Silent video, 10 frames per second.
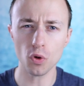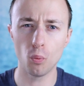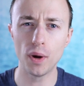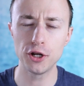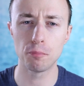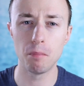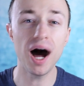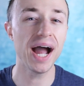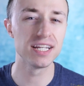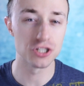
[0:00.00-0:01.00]
when your
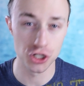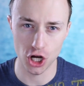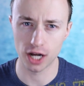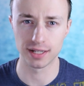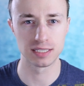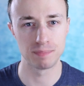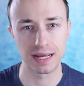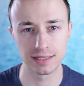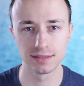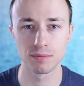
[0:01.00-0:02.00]
mind's not
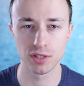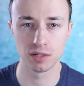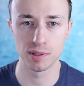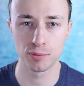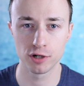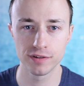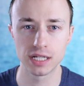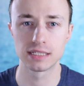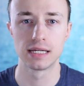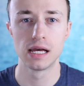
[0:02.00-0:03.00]
expecting something to be
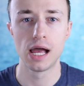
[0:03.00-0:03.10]
perfect.